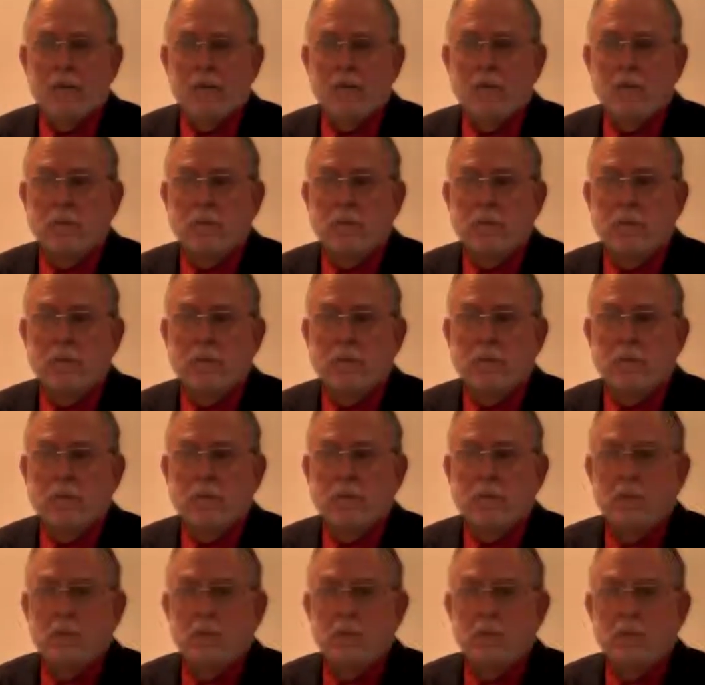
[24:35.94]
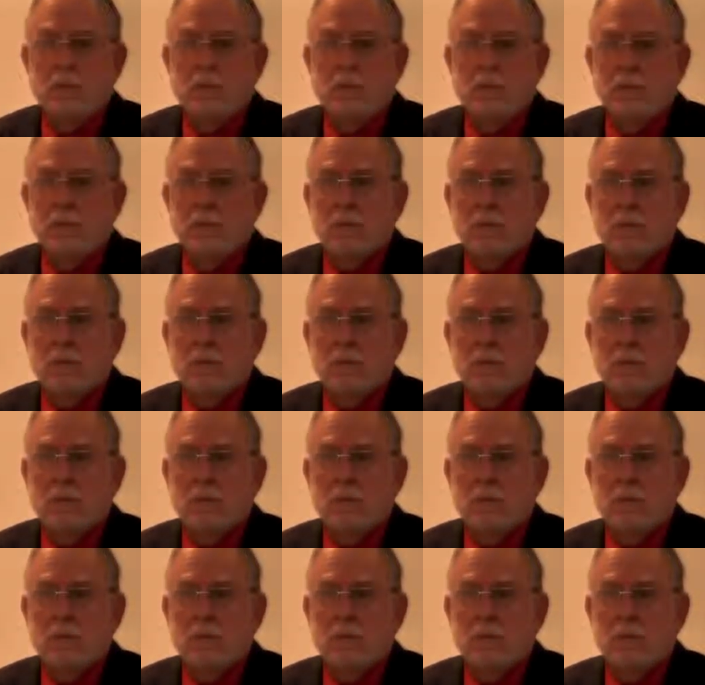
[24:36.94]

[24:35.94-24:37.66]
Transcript: No one is speaking in this clip.